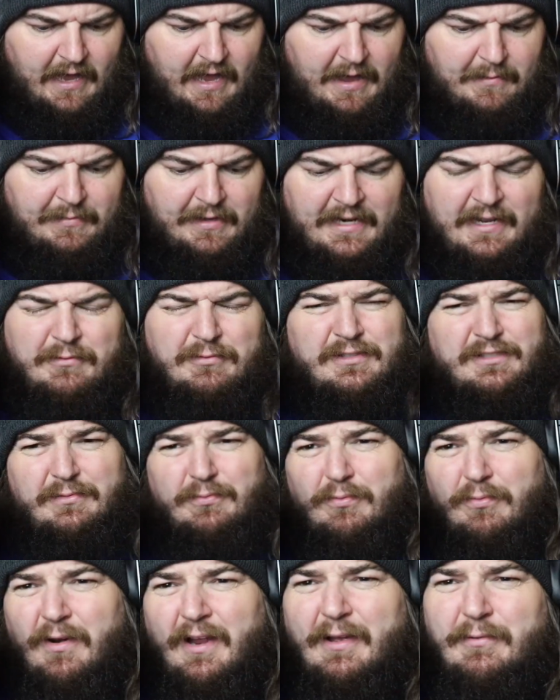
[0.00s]
I mean, it was
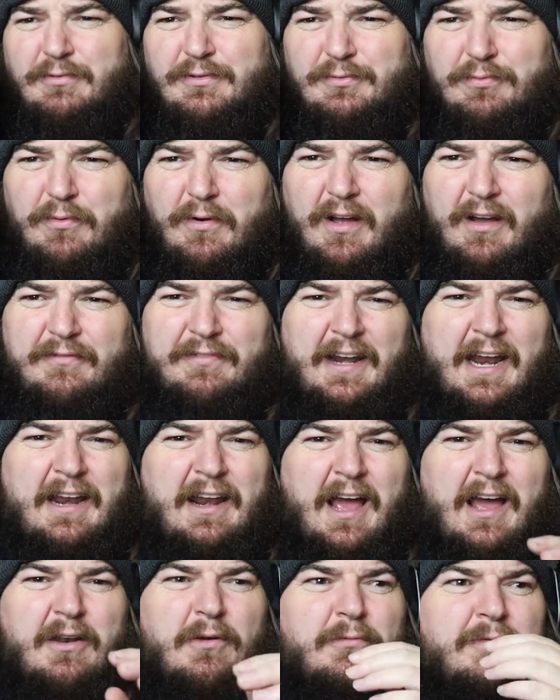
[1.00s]
rough, and
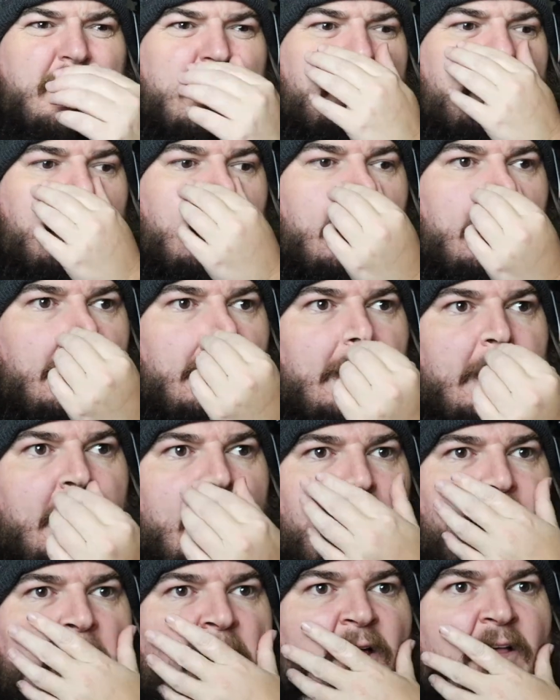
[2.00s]
I don't think,
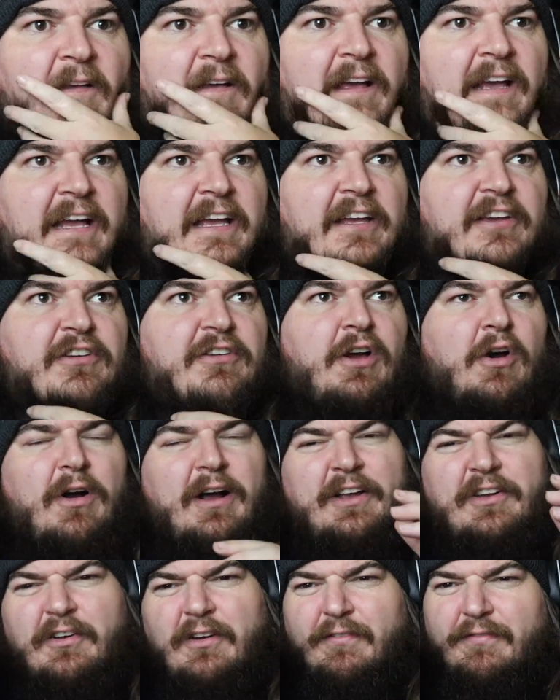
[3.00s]
you know,
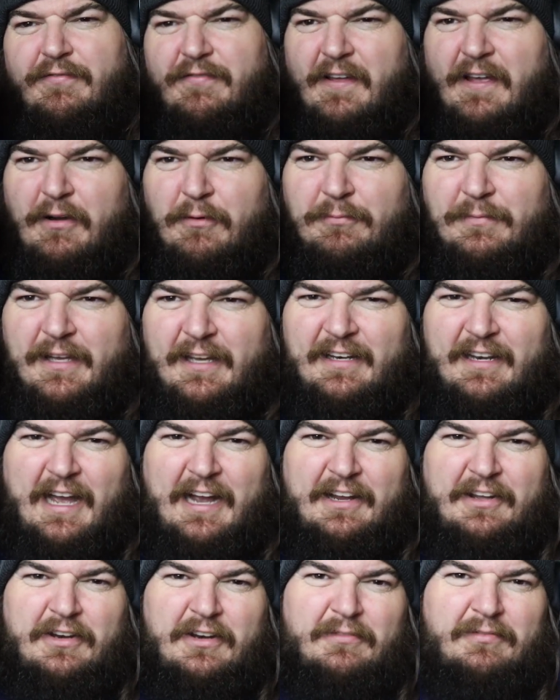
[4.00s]
I could have filmed it.
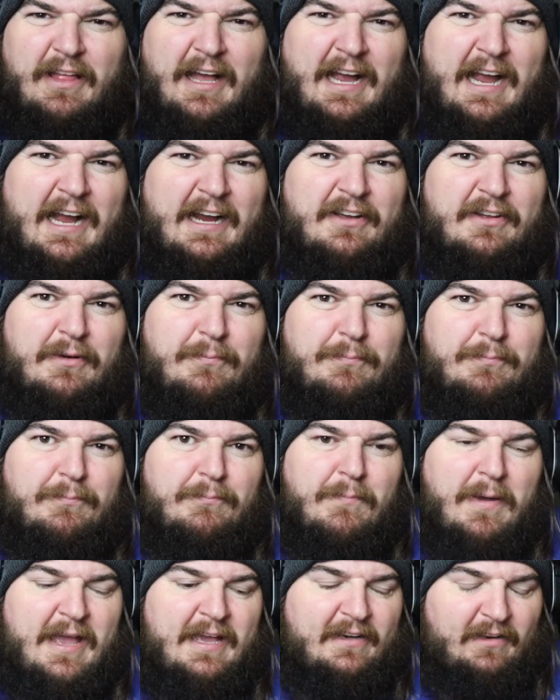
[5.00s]
I could have
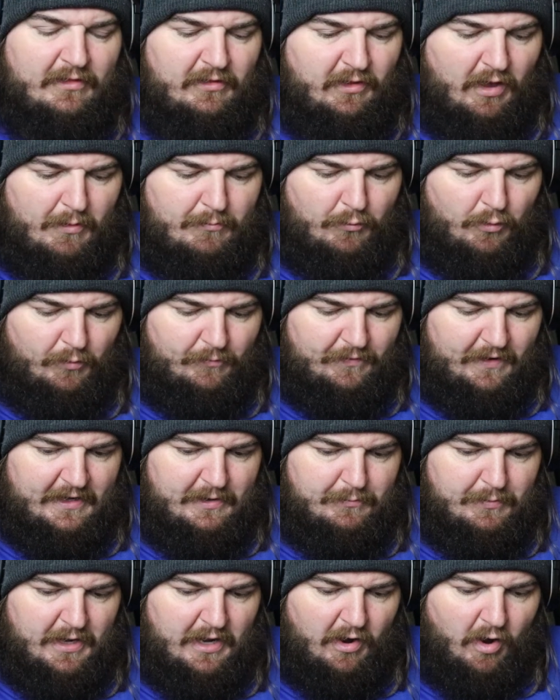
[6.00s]
made a lot more
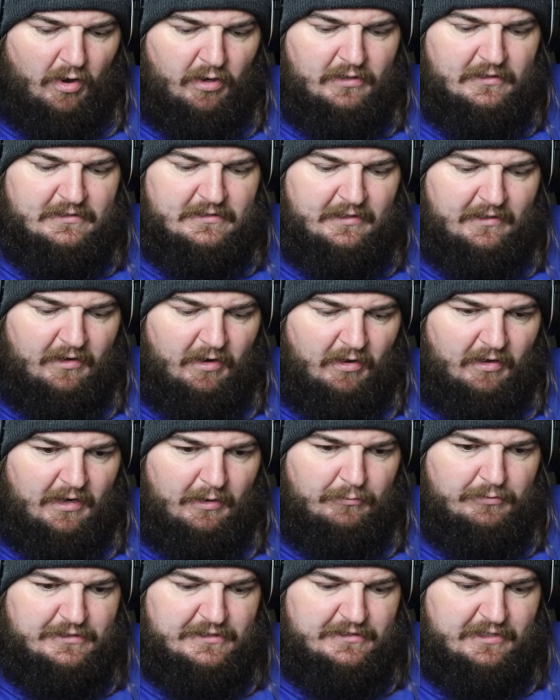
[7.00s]
video, but honest to God,
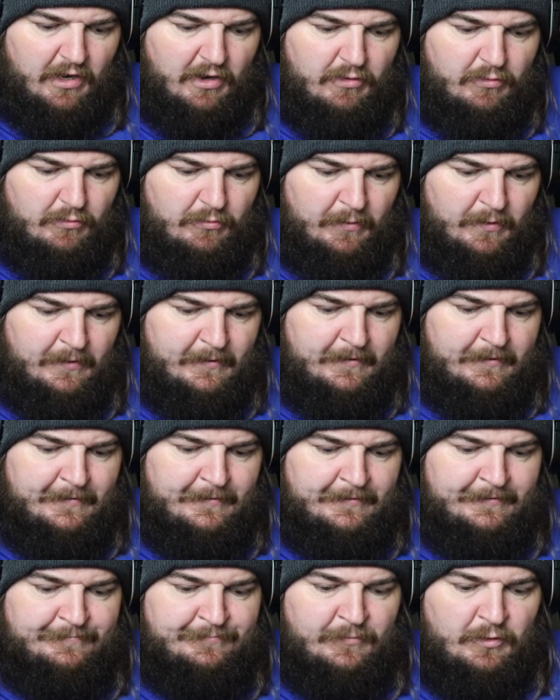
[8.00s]
I was so
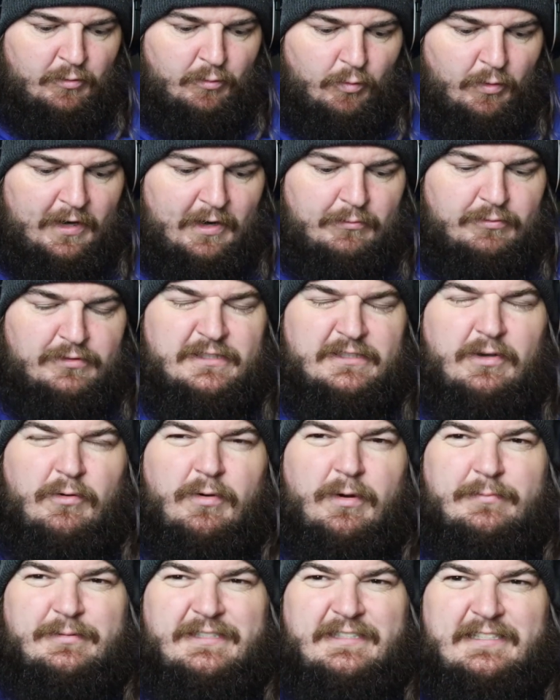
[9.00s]

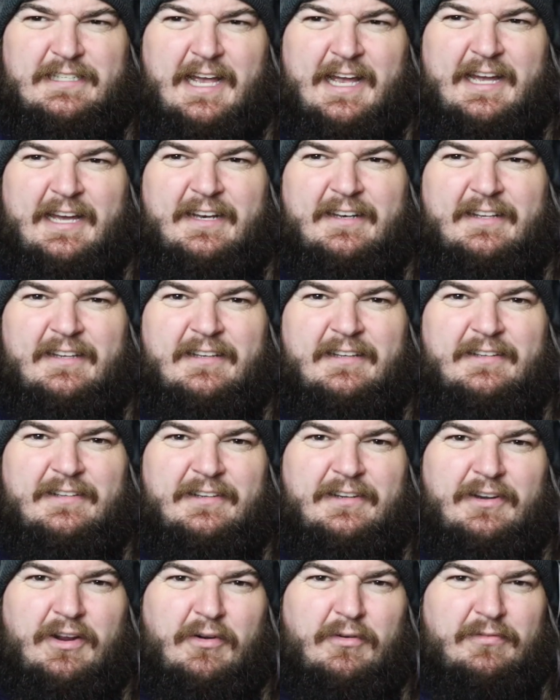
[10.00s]
upset,
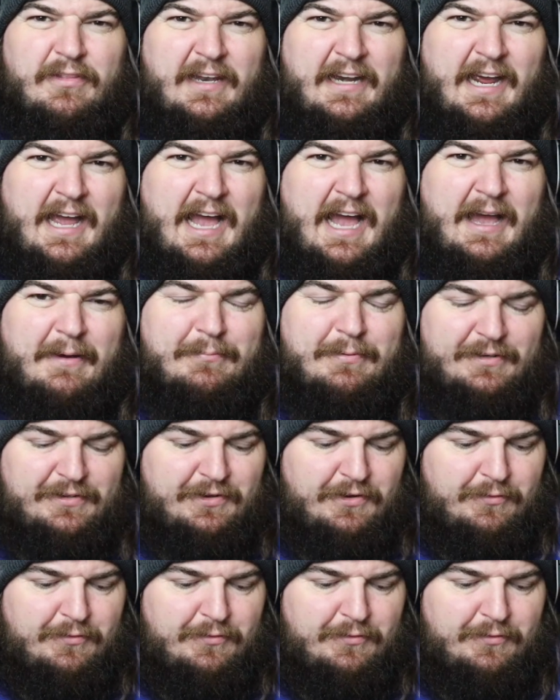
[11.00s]
you know, that it happened